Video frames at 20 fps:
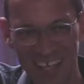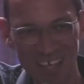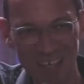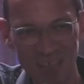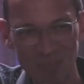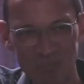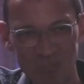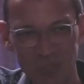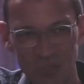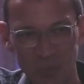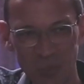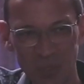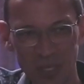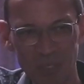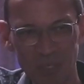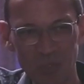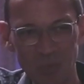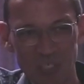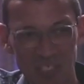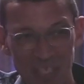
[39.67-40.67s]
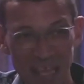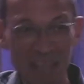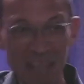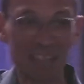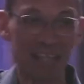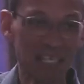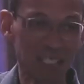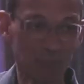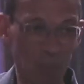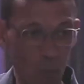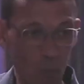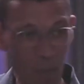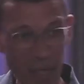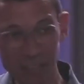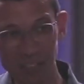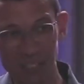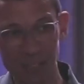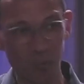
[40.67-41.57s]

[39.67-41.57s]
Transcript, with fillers: to uh, to sense there's momentum.